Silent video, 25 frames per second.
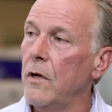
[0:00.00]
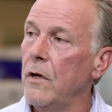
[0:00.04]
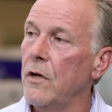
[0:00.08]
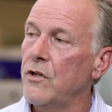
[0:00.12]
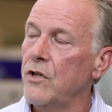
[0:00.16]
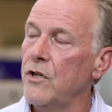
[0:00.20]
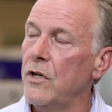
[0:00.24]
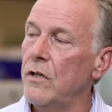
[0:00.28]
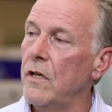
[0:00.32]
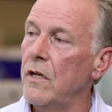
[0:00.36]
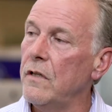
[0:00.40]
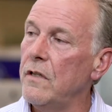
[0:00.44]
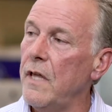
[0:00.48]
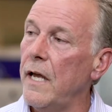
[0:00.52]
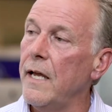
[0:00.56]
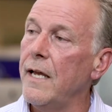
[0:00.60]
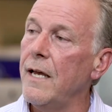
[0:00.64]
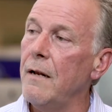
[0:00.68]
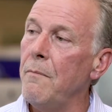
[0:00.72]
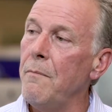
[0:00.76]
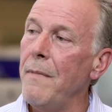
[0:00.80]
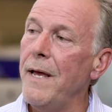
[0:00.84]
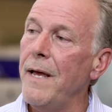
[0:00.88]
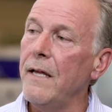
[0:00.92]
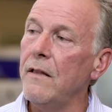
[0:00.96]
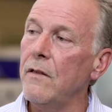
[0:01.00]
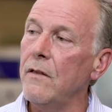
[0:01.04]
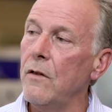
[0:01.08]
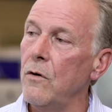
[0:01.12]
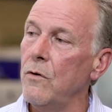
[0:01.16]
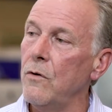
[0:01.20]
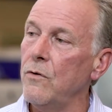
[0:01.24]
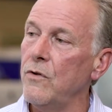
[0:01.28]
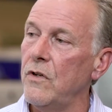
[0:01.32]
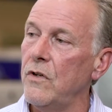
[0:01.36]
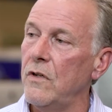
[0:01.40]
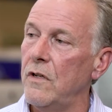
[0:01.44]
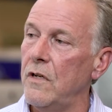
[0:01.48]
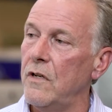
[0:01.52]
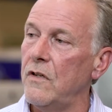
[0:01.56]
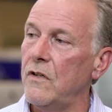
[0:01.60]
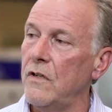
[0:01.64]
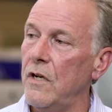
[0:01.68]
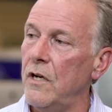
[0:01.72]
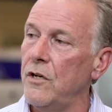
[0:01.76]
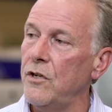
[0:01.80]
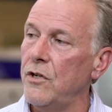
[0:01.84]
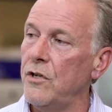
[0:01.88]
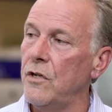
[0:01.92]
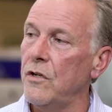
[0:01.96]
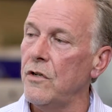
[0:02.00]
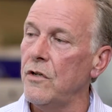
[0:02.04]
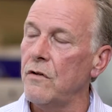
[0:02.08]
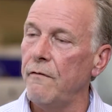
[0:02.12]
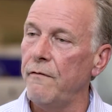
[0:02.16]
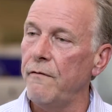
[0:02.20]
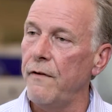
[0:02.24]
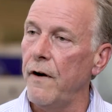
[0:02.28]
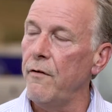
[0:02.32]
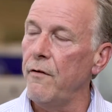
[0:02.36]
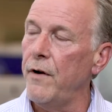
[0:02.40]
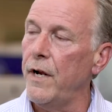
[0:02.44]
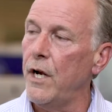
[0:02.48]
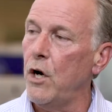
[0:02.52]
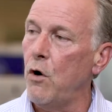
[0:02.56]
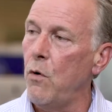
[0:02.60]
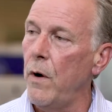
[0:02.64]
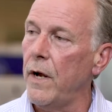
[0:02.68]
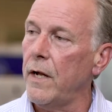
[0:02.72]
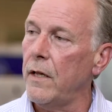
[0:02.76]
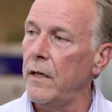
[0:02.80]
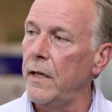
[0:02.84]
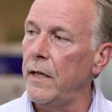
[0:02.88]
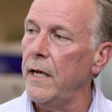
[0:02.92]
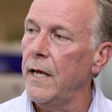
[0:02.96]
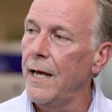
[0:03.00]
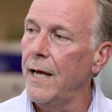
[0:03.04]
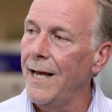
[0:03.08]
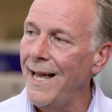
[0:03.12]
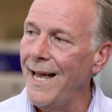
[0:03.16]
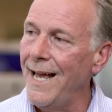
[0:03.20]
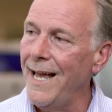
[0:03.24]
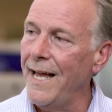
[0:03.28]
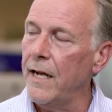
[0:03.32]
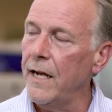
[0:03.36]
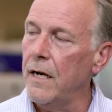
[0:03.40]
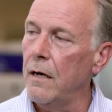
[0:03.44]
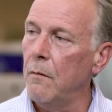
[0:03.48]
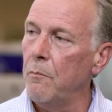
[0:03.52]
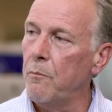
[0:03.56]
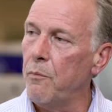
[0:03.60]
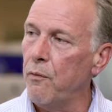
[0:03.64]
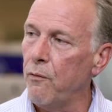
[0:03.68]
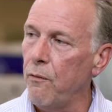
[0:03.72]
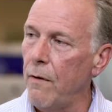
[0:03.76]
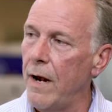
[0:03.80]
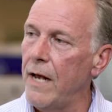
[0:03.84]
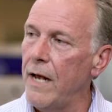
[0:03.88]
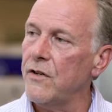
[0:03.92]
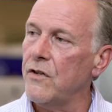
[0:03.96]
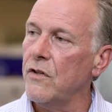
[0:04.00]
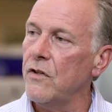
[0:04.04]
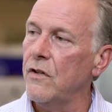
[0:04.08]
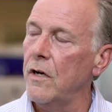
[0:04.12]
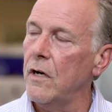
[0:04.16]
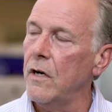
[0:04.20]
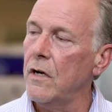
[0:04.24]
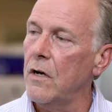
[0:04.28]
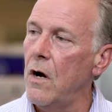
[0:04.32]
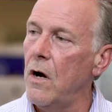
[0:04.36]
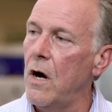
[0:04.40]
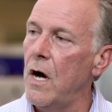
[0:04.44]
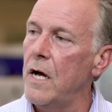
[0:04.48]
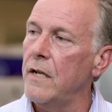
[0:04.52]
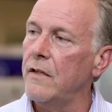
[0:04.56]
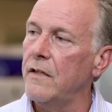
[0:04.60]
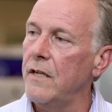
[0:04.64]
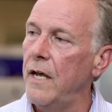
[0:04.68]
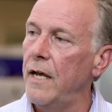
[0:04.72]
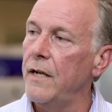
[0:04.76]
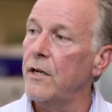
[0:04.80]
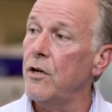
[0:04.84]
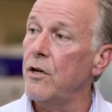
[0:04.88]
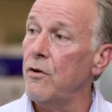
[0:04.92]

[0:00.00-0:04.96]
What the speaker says: so that they can make those decisions very quickly and compress their content